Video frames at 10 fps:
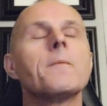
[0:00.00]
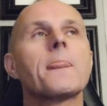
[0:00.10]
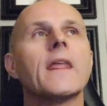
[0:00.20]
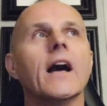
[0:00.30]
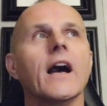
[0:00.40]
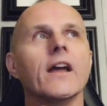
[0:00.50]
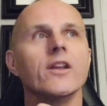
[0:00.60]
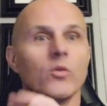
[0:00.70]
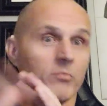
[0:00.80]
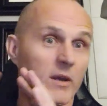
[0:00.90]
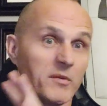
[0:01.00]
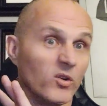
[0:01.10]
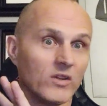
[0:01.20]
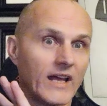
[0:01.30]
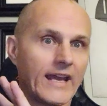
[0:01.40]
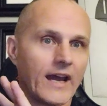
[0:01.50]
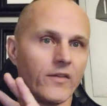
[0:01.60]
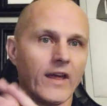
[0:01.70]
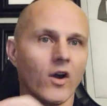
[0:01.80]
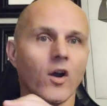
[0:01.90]
Uh, you don't maybe don't like how
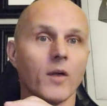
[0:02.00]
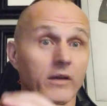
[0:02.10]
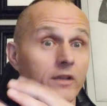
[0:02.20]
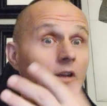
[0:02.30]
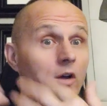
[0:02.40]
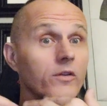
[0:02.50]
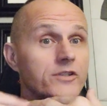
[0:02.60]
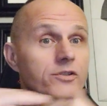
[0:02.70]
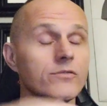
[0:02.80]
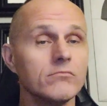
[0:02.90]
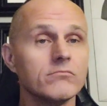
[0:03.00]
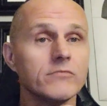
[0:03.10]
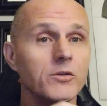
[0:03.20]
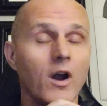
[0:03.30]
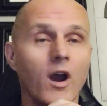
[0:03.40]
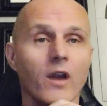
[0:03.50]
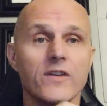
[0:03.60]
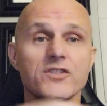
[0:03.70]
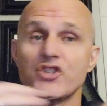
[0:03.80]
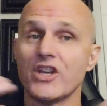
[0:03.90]
they are, but you know that you you are.
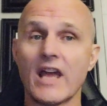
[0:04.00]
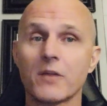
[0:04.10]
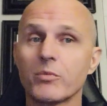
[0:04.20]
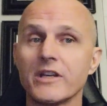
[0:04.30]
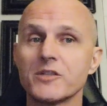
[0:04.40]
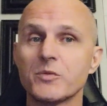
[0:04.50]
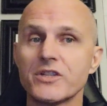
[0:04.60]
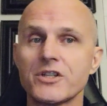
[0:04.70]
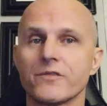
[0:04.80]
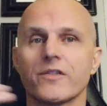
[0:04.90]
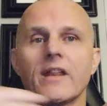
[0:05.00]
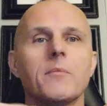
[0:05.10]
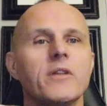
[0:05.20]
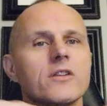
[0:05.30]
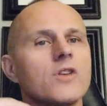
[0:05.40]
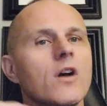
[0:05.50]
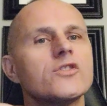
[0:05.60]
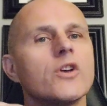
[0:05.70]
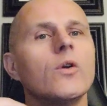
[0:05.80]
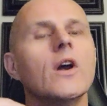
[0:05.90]
There's genetic predisposition for that, but there's
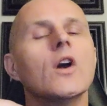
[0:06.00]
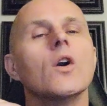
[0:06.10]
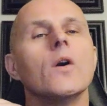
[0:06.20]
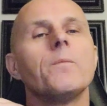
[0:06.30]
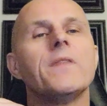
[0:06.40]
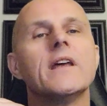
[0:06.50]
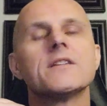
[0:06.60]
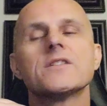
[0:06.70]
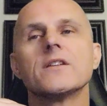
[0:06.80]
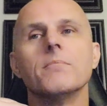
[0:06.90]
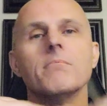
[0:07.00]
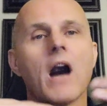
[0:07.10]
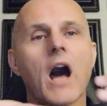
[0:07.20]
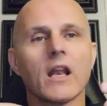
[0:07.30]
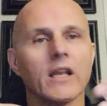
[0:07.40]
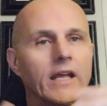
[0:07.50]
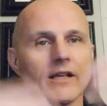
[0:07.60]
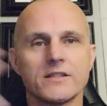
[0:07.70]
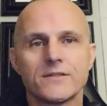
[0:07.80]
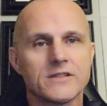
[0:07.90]
also this modeling.
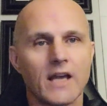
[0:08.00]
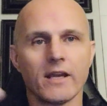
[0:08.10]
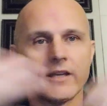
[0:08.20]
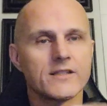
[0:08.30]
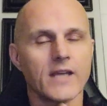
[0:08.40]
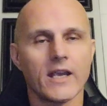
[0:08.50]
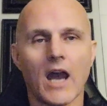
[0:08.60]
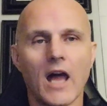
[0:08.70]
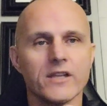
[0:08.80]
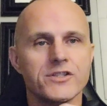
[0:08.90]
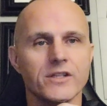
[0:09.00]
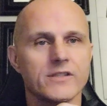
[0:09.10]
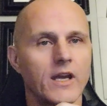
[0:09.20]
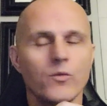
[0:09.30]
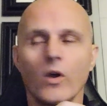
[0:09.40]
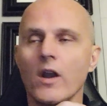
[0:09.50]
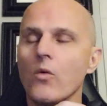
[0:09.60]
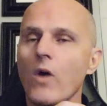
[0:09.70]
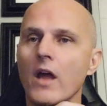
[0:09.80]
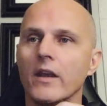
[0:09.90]
It's psych, it's psychology, Psych one oh
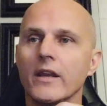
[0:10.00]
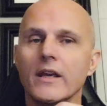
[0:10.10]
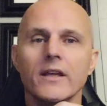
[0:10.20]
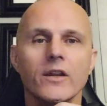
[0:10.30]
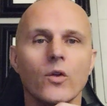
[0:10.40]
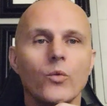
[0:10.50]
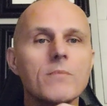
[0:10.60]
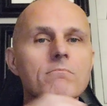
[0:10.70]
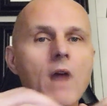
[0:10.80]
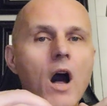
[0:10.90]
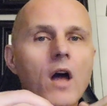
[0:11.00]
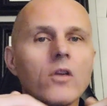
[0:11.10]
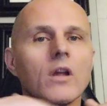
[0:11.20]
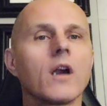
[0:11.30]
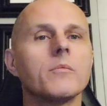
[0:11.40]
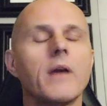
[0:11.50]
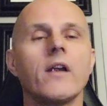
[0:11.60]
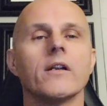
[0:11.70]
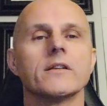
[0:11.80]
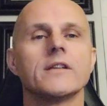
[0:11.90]
one. You know, we model our
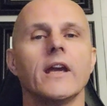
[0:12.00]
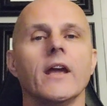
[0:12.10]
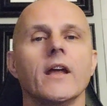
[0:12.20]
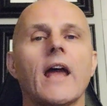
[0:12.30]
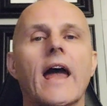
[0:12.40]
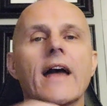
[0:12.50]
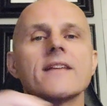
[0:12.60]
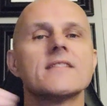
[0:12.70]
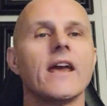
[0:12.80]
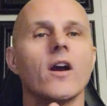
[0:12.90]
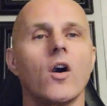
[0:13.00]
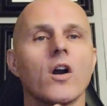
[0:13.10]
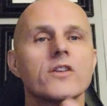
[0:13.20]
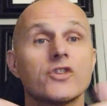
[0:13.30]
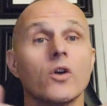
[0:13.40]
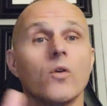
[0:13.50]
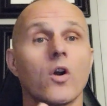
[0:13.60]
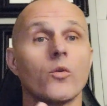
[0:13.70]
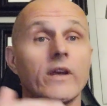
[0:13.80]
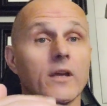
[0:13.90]
parents, and as they are, so
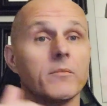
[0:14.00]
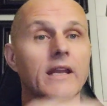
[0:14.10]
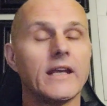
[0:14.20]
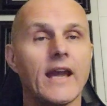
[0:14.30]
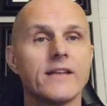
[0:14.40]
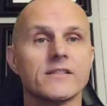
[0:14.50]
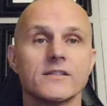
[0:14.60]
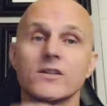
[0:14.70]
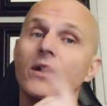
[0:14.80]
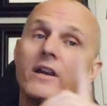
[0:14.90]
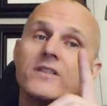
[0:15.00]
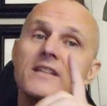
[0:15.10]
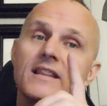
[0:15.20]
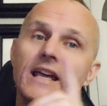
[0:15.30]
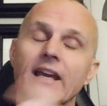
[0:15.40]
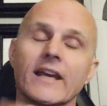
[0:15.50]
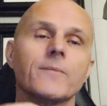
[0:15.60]
are we in many cases. So here's the thing.